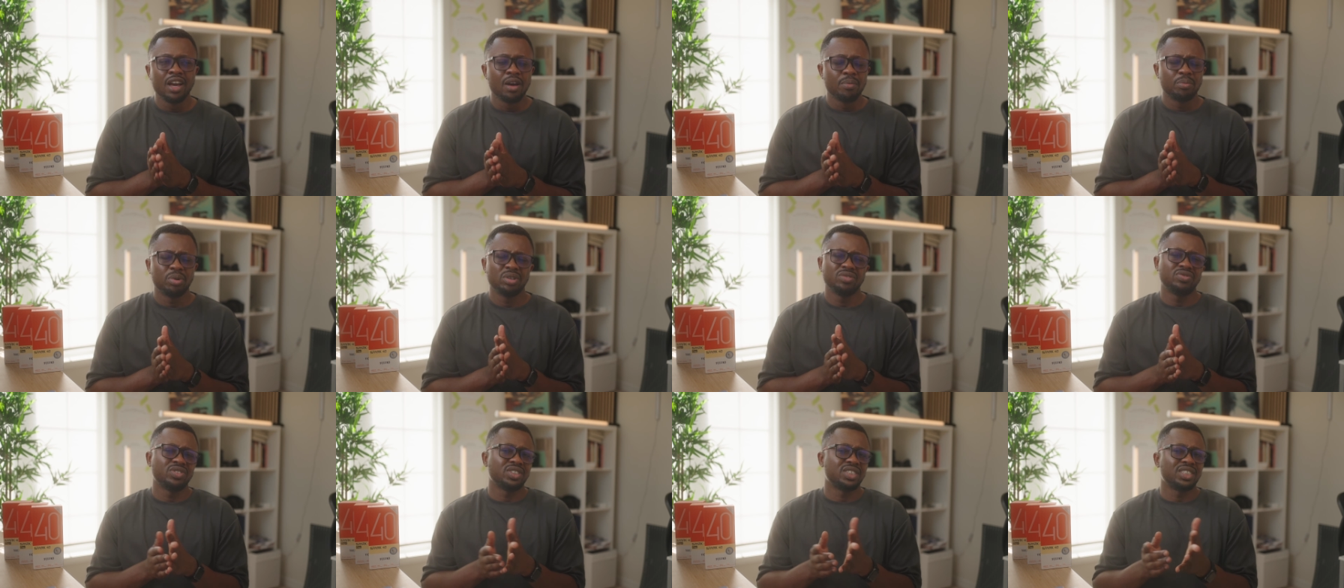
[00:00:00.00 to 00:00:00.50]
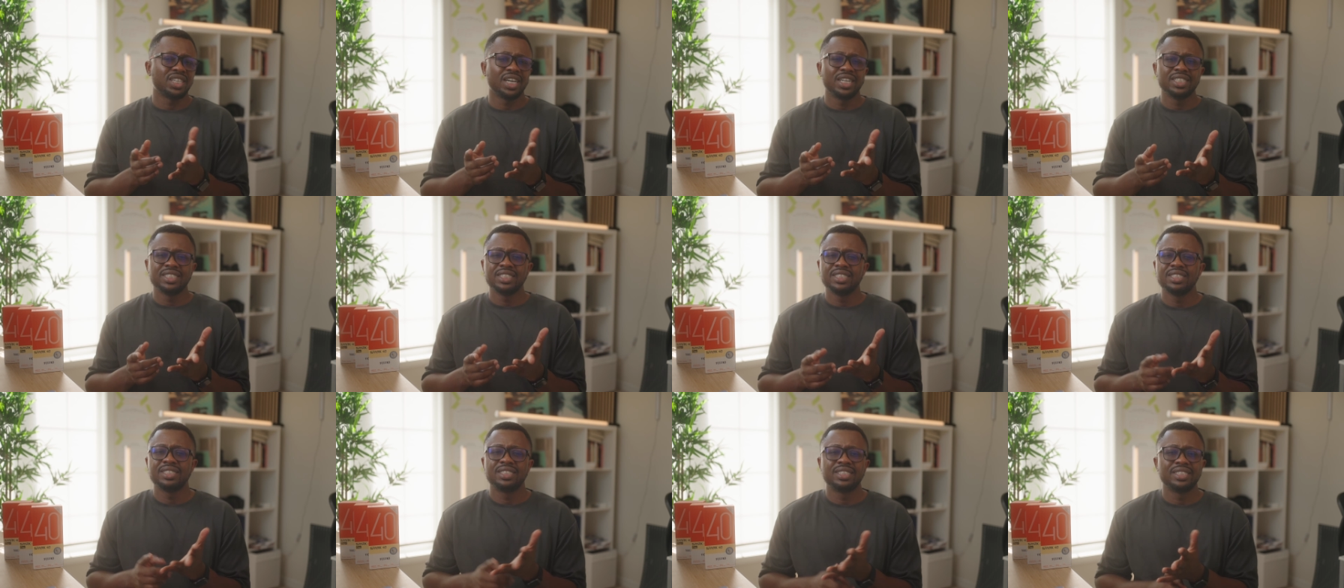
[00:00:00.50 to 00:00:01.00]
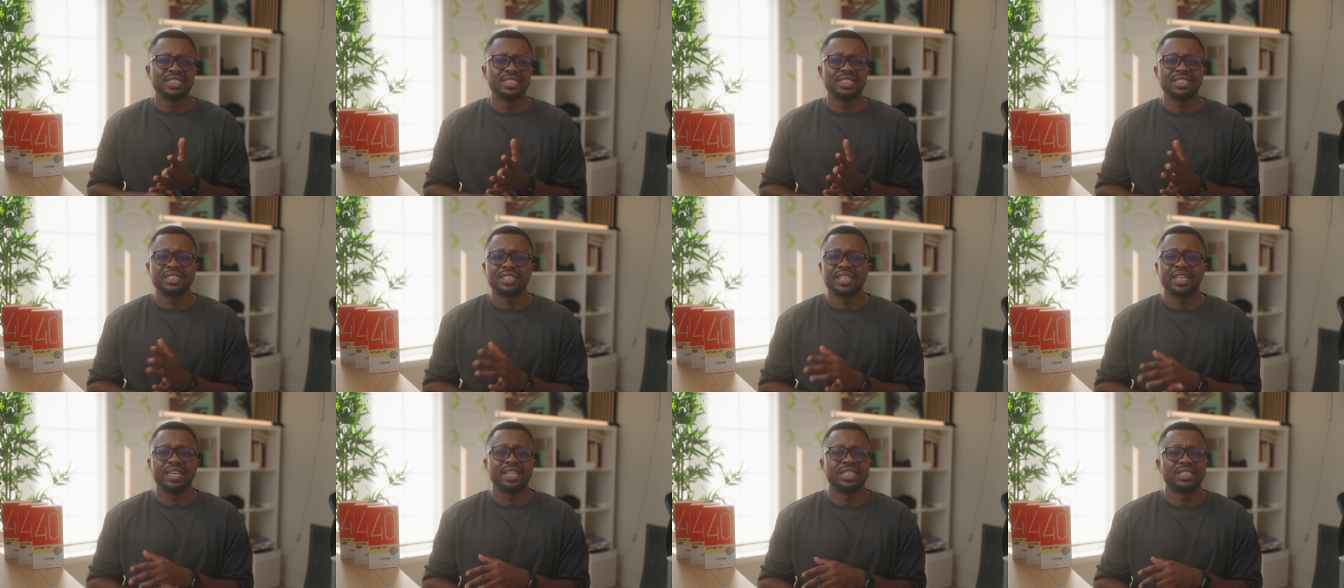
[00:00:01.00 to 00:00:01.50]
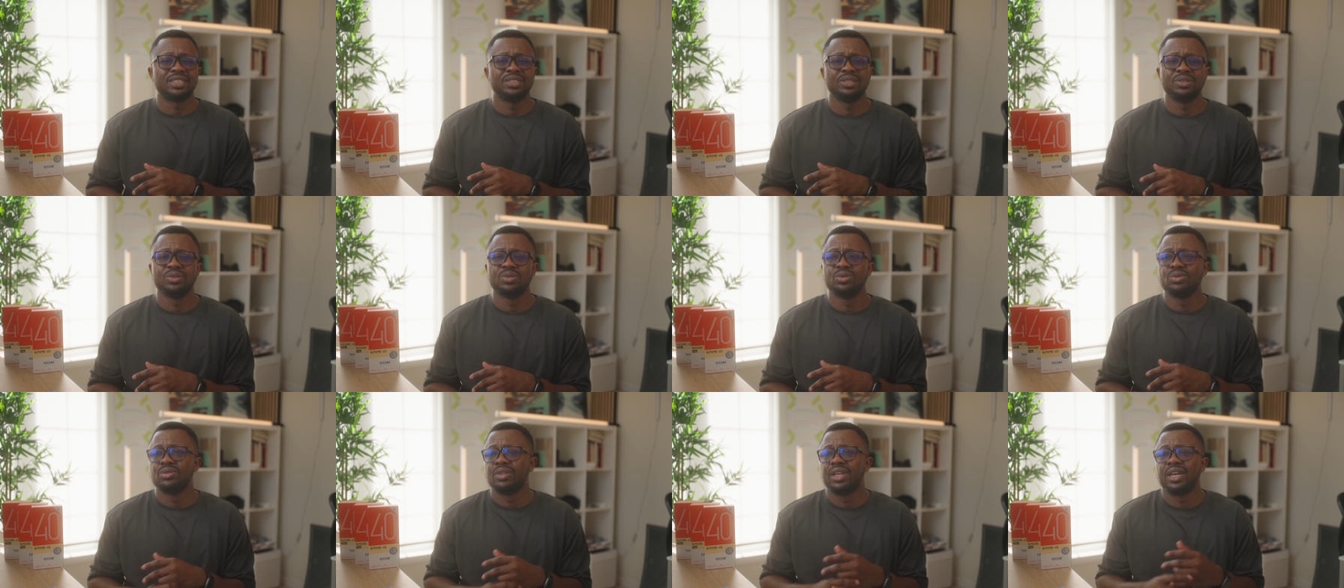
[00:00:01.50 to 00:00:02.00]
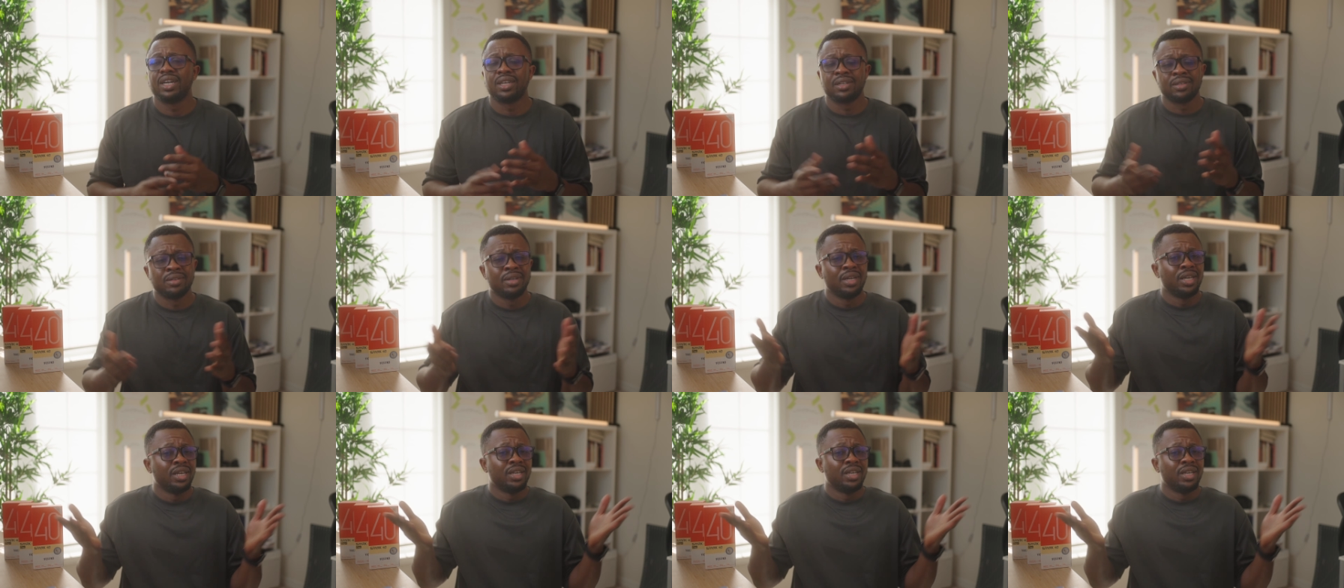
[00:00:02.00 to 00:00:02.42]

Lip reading: But if you're charging things like, you know, like